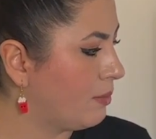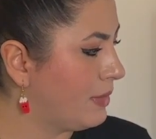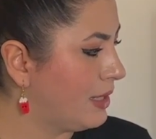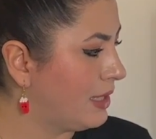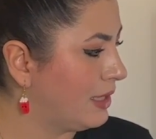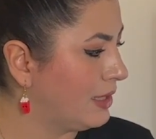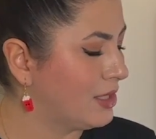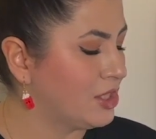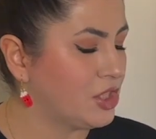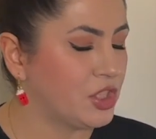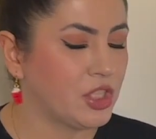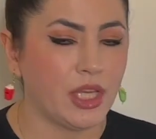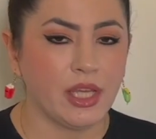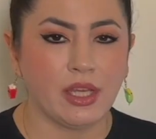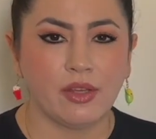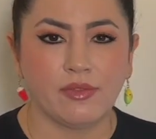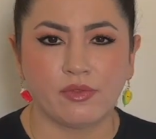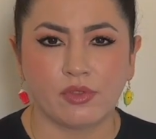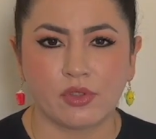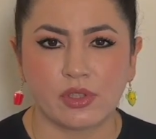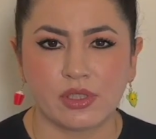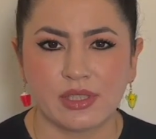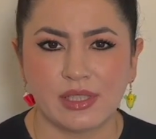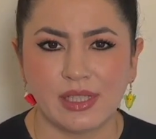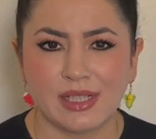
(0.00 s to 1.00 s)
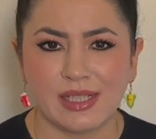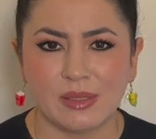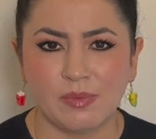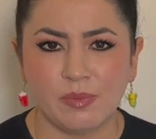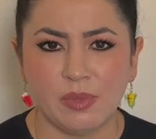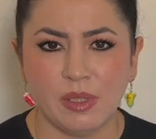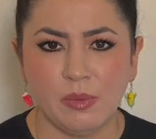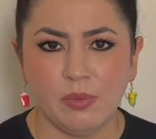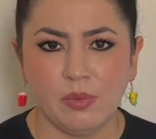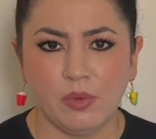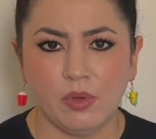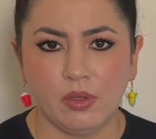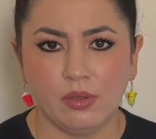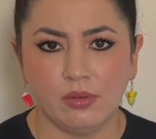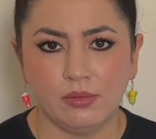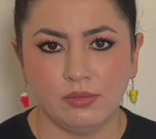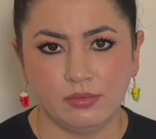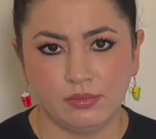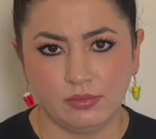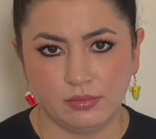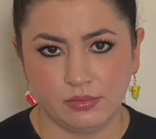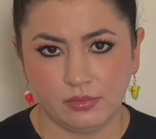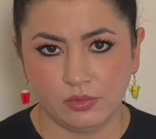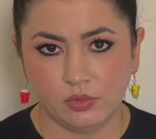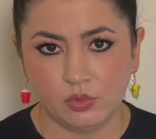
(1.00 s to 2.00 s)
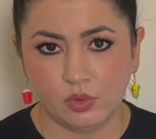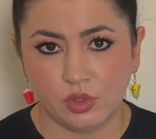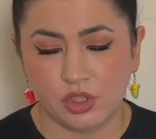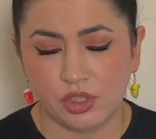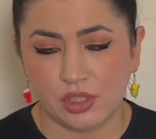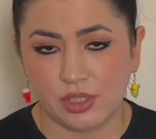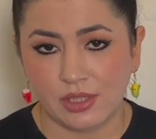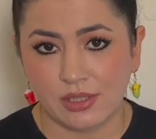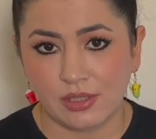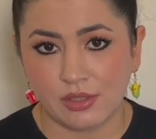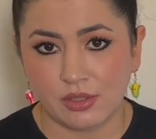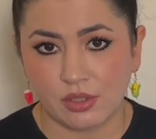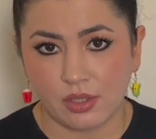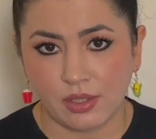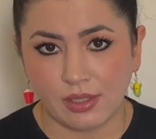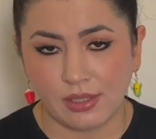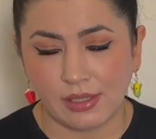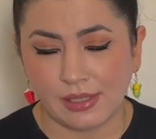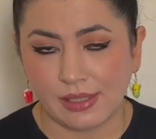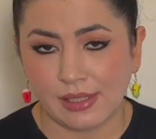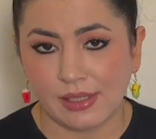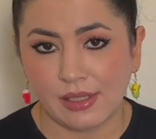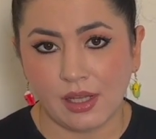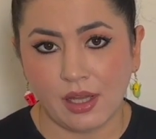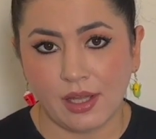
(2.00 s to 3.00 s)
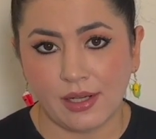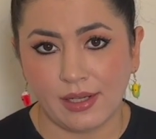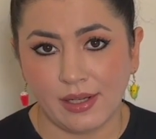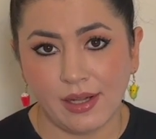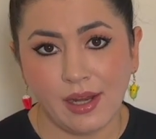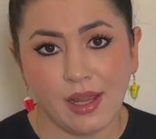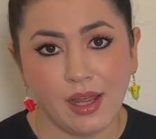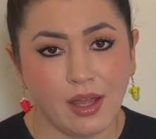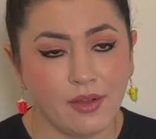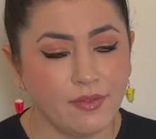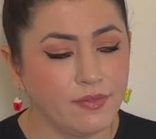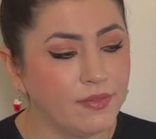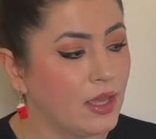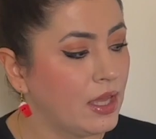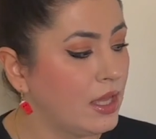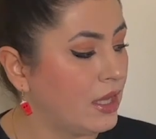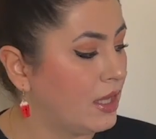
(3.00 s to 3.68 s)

milkshake for 6 people, which is certainly not enough.